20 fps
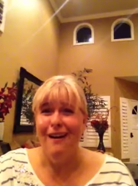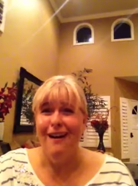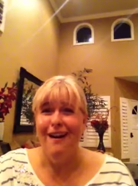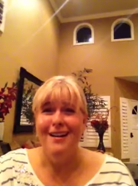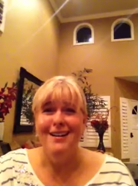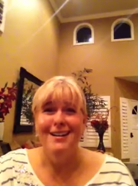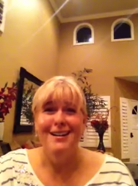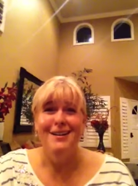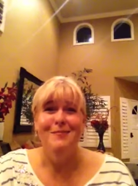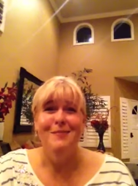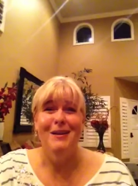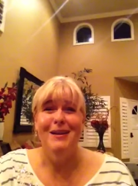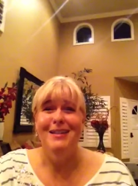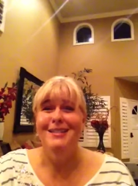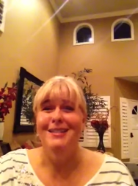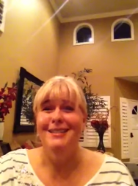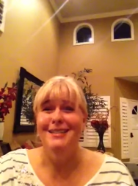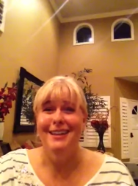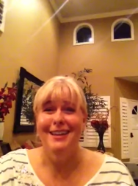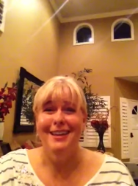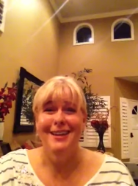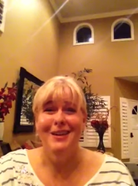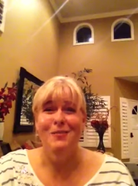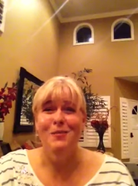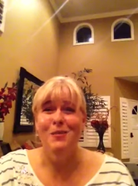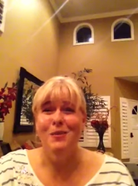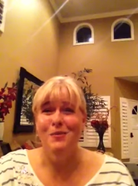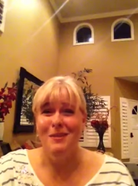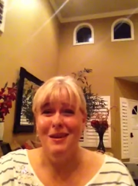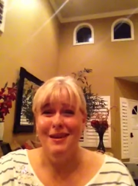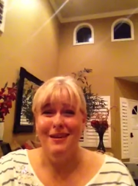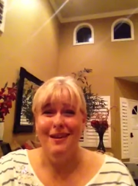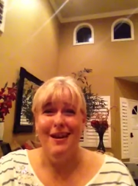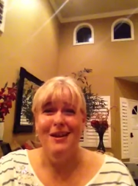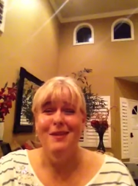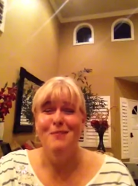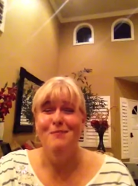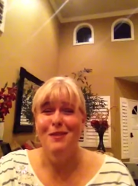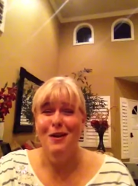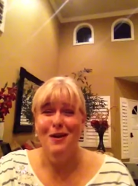I am a skinny woman. I
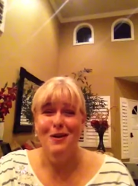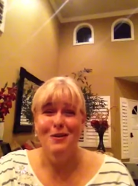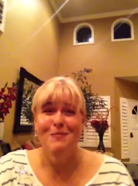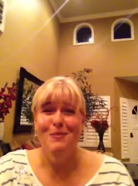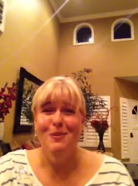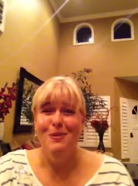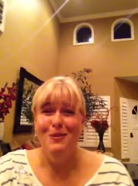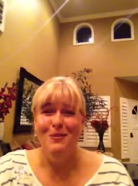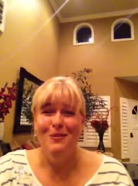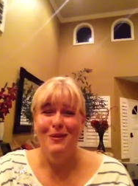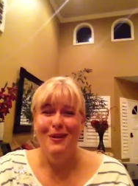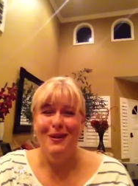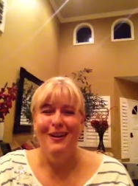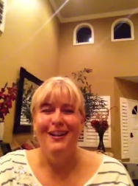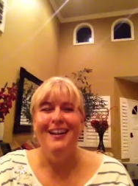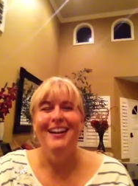am not a boulevard.